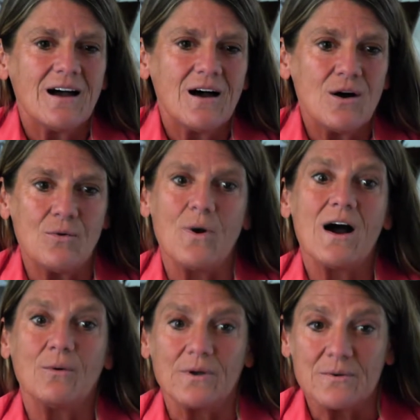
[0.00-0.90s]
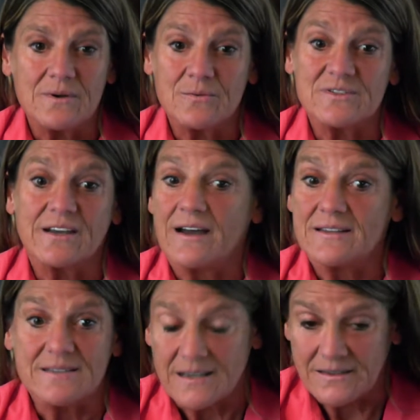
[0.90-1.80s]
oh wow, it was a
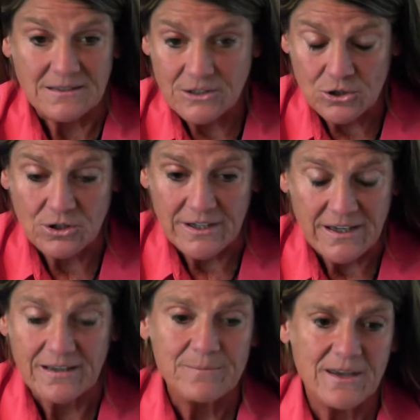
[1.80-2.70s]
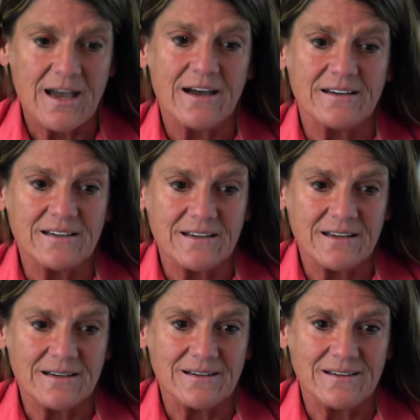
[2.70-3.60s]
godsend, literally, behind it.
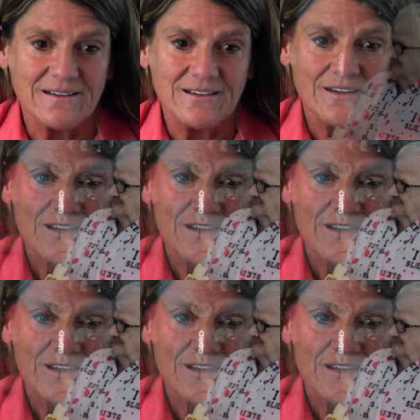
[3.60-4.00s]
And